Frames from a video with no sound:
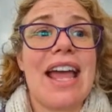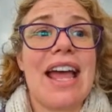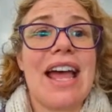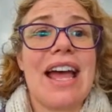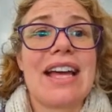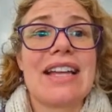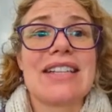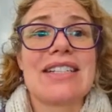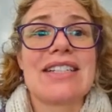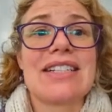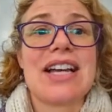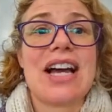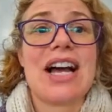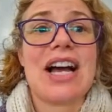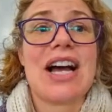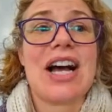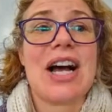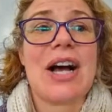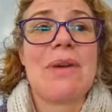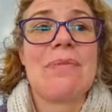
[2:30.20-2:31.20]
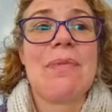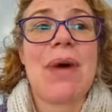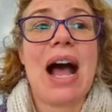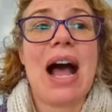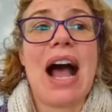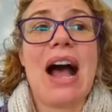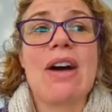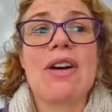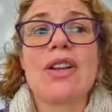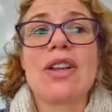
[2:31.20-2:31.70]
and um,
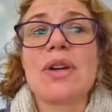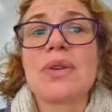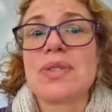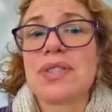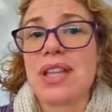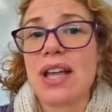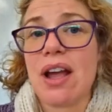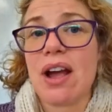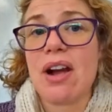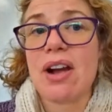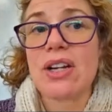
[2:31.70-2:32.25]
how close they